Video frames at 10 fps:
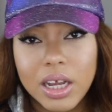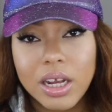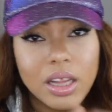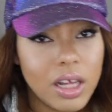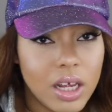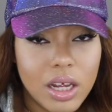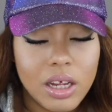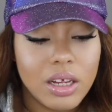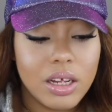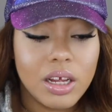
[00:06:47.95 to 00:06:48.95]

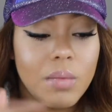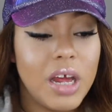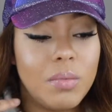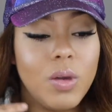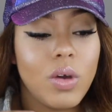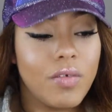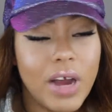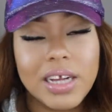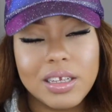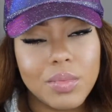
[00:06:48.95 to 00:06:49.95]
Anything could make me want to
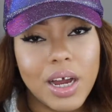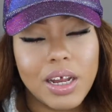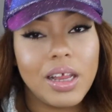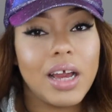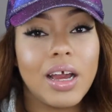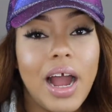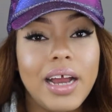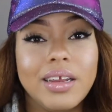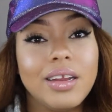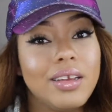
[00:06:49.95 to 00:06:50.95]
fight somebody. Like,
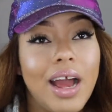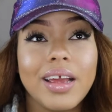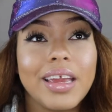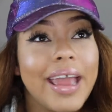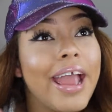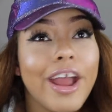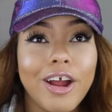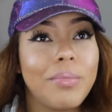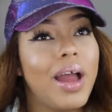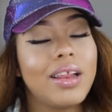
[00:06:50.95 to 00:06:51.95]
I did not
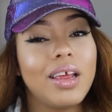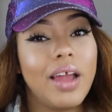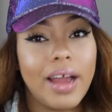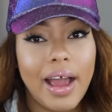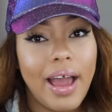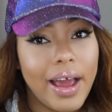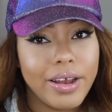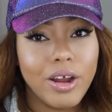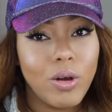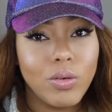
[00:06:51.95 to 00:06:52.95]
care back then. Like, I
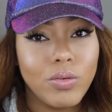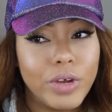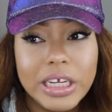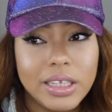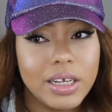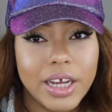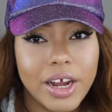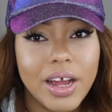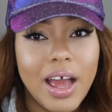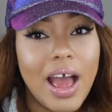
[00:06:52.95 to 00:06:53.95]
had no reason to
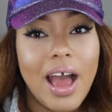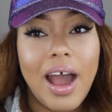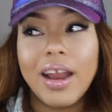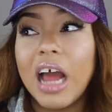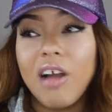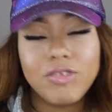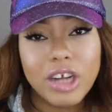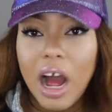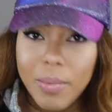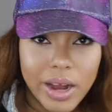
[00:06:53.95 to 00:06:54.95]
care. I didn't have a
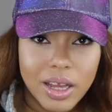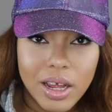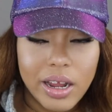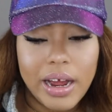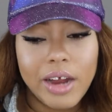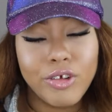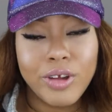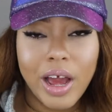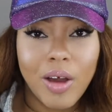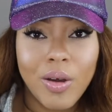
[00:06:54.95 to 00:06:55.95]
child back then like I do
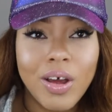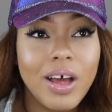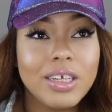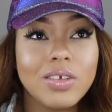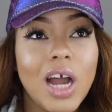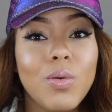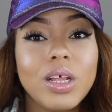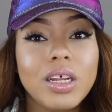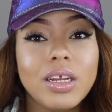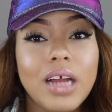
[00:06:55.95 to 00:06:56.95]
now. So I
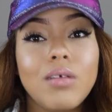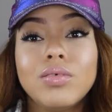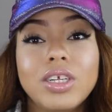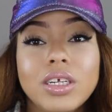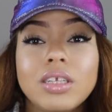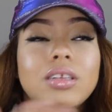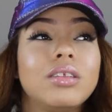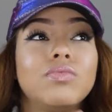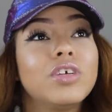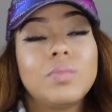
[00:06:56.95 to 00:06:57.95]
really didn't. I was
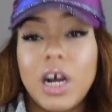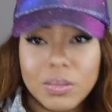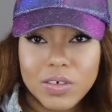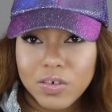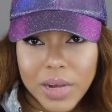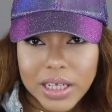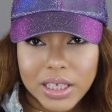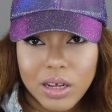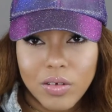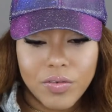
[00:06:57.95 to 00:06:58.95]
just responsible for
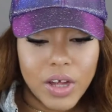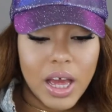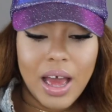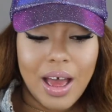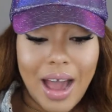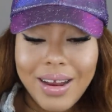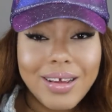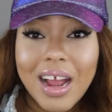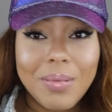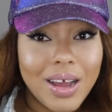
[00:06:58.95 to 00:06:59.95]
myself. I
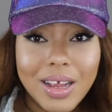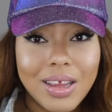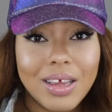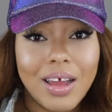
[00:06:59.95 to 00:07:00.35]
didn't care about anything.